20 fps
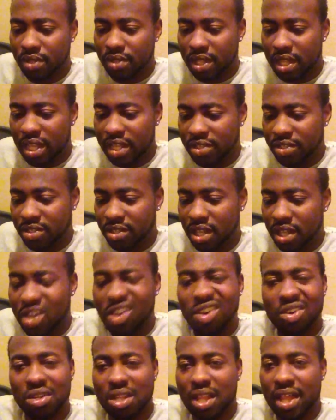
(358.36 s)
it's a
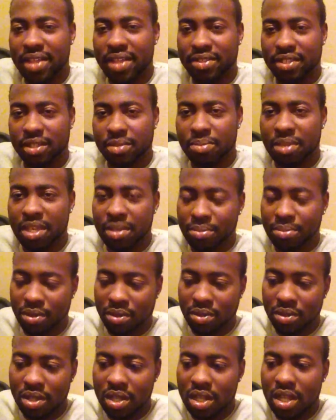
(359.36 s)
cult classic.
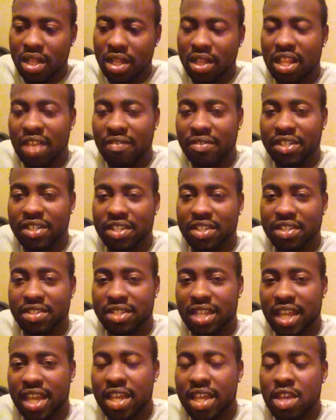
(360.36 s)
People love it to this
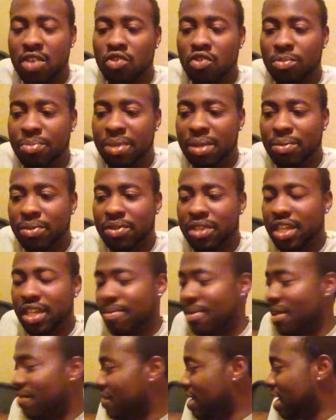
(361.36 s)
day. When people think
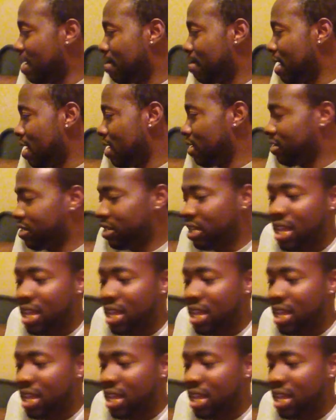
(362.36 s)
about vampires,